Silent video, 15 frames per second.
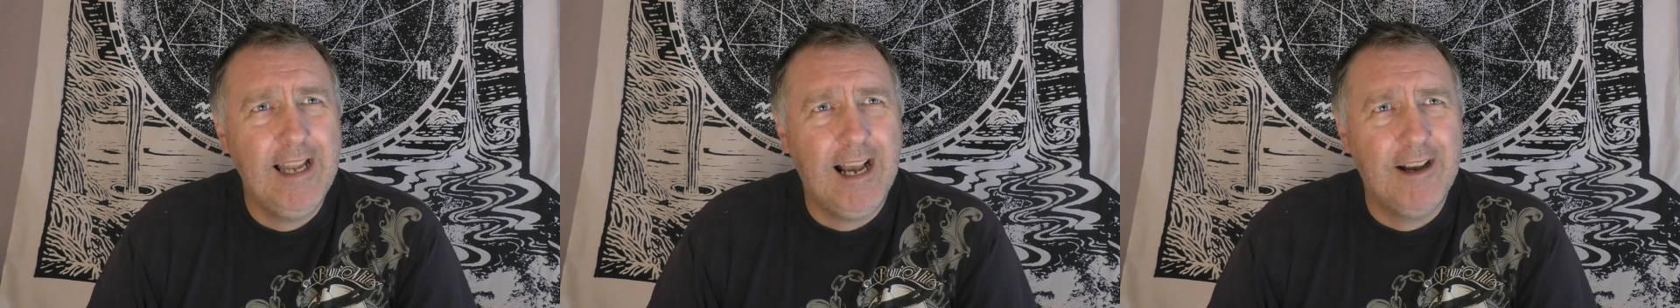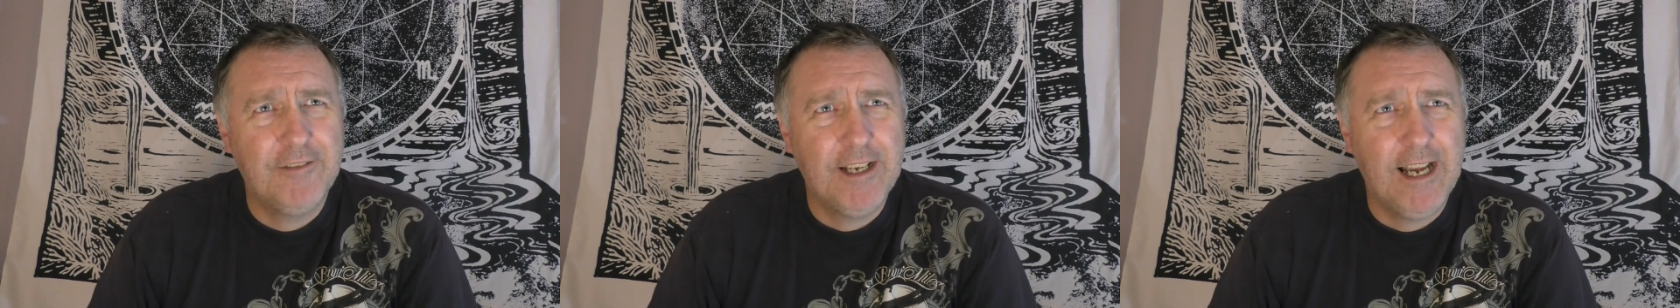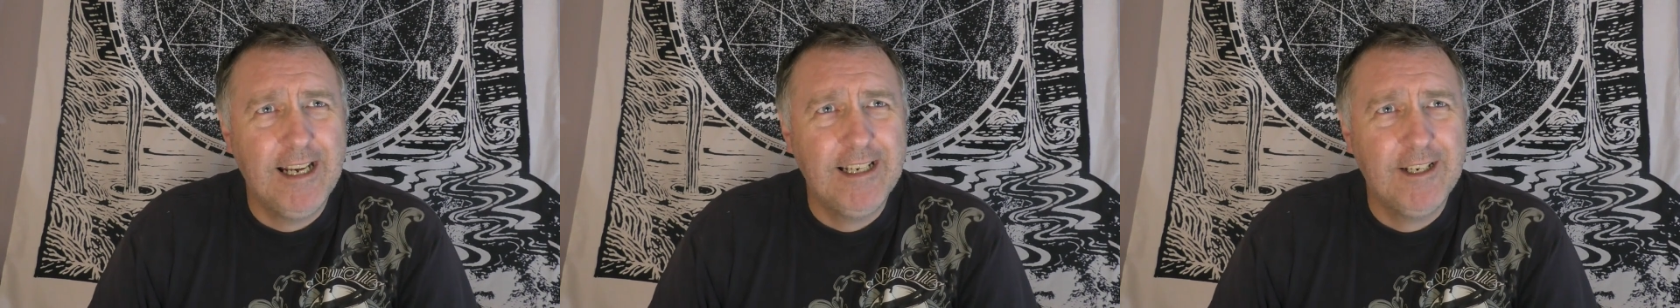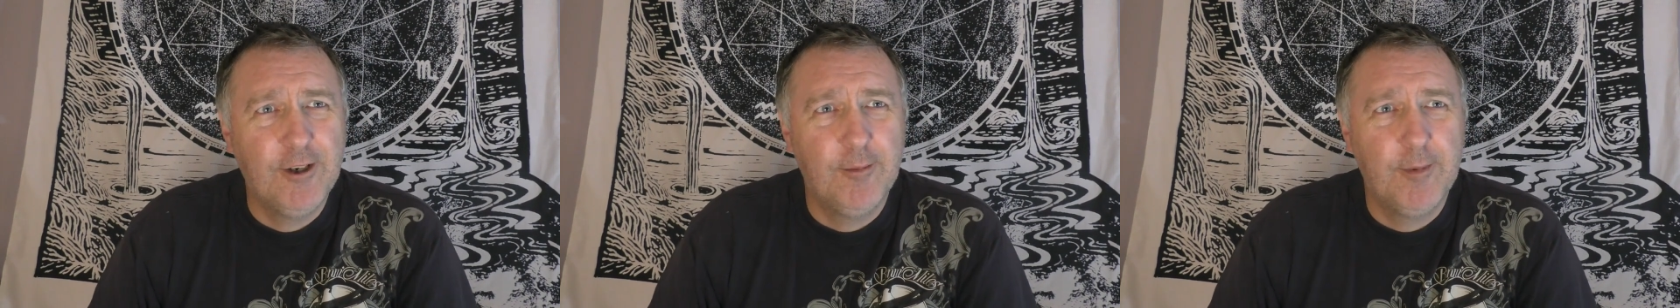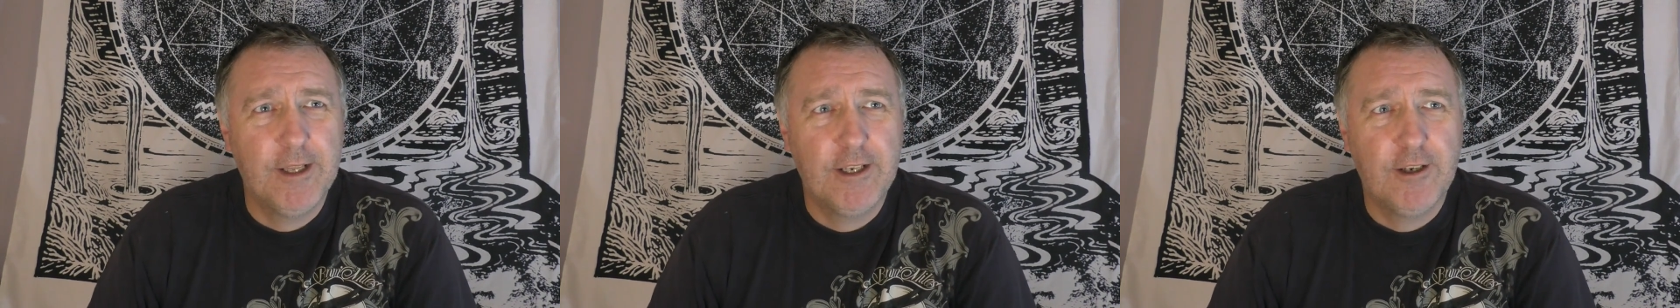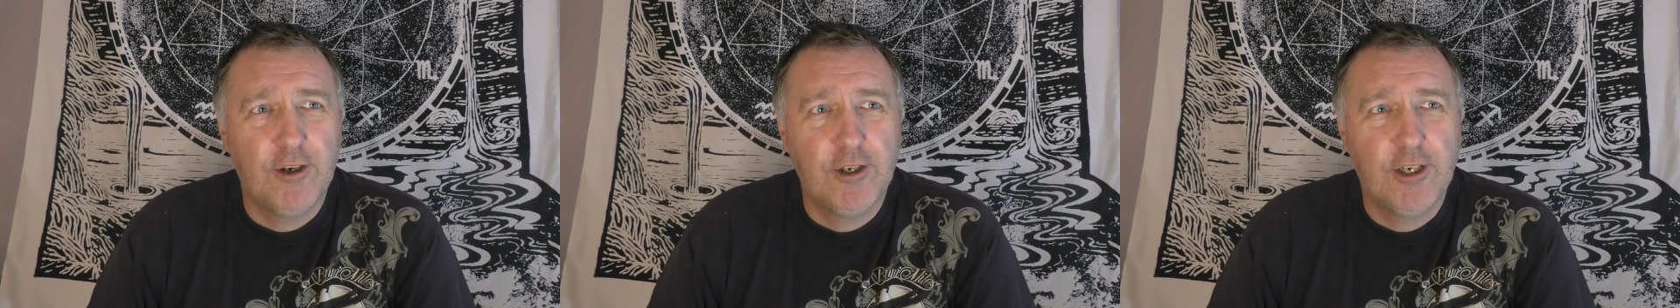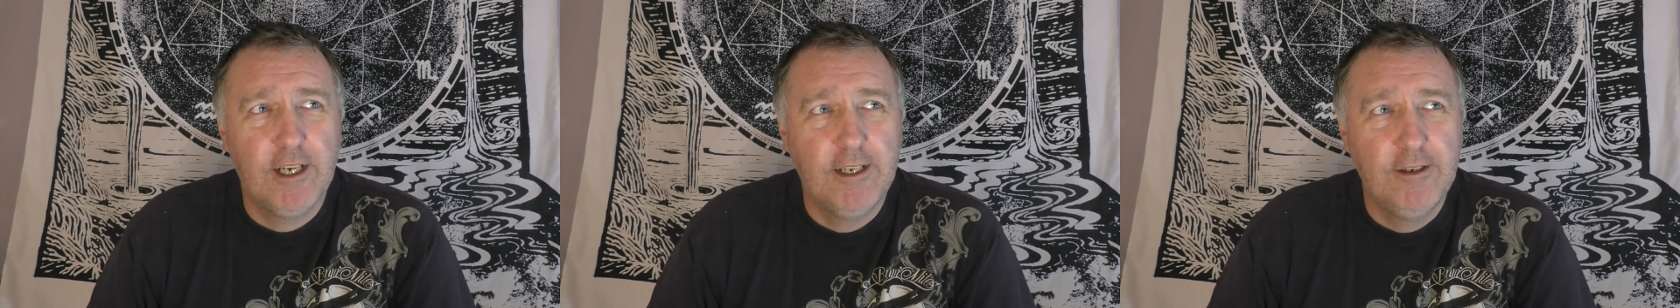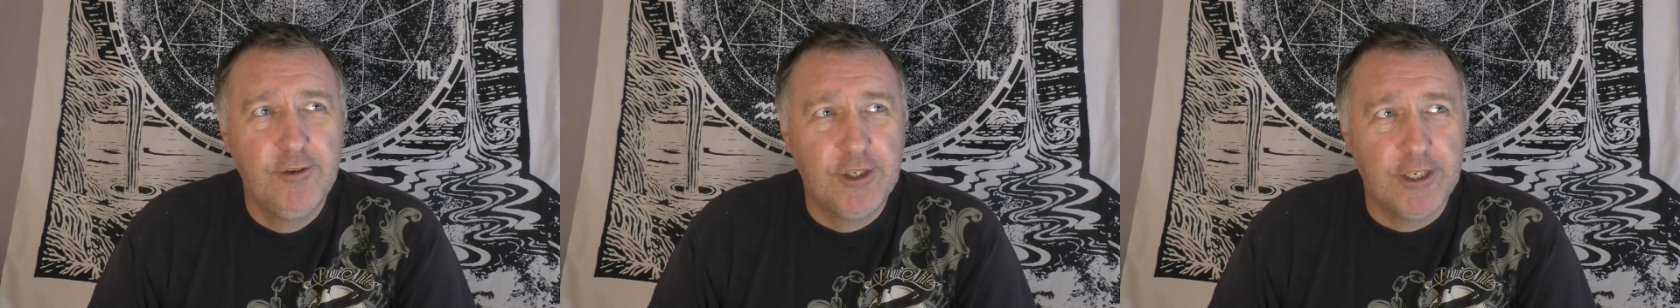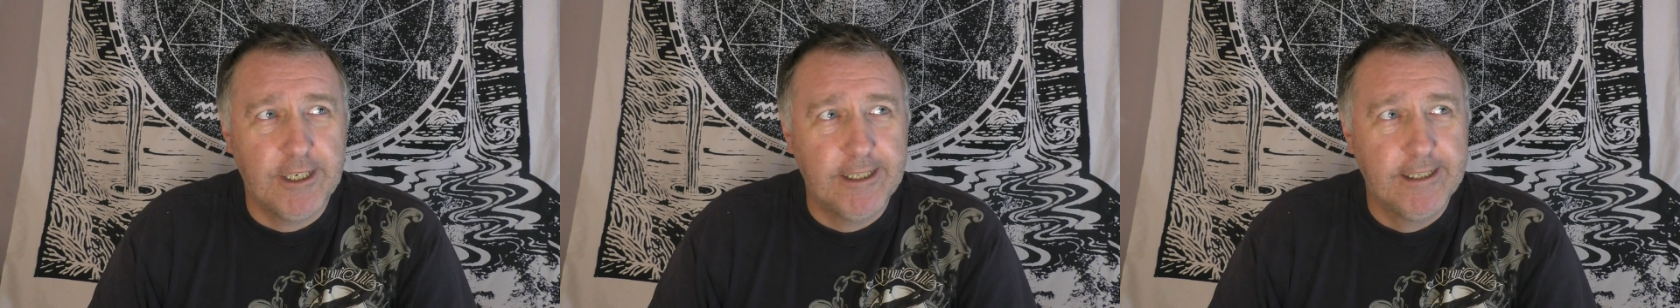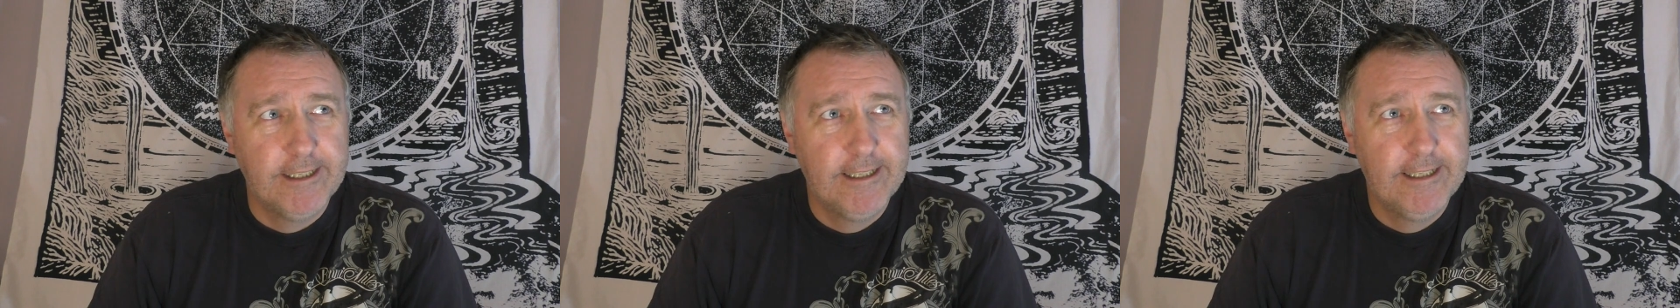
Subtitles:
I've kind of come to the conclusion